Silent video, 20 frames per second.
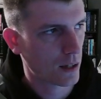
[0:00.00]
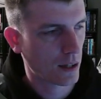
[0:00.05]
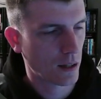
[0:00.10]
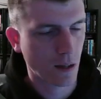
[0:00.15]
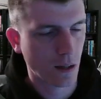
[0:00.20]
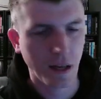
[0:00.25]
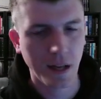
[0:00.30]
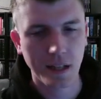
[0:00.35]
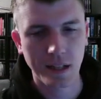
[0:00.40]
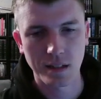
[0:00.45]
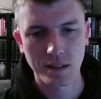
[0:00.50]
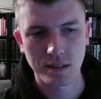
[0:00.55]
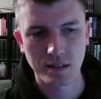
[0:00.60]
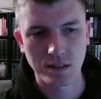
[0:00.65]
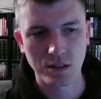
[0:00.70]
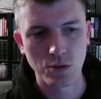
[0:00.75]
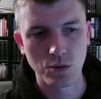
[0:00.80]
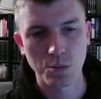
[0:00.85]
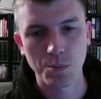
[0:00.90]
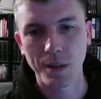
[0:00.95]
I can
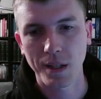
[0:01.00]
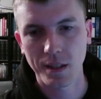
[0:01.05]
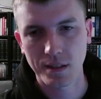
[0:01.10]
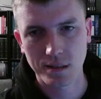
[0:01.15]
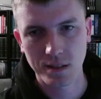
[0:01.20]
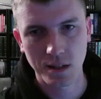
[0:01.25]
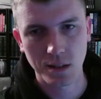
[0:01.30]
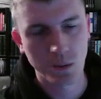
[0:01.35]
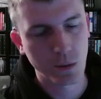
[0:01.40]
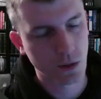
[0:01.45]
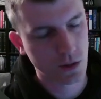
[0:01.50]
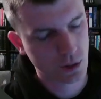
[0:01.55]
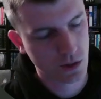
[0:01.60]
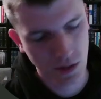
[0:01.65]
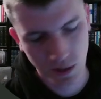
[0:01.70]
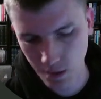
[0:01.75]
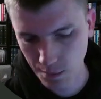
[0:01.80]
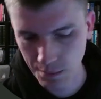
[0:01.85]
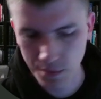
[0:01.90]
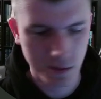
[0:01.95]
use Pixie, which
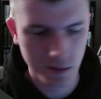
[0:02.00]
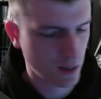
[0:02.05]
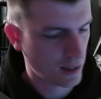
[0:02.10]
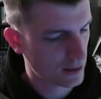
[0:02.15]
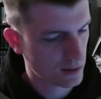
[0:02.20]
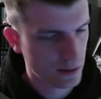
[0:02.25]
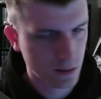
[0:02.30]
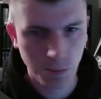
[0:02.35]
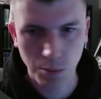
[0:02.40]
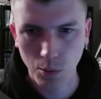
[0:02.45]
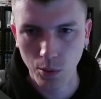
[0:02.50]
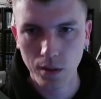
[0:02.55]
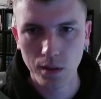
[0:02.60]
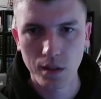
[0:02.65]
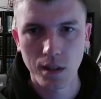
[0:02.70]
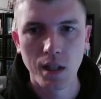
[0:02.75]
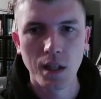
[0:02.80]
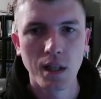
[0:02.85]
GitHub does not support.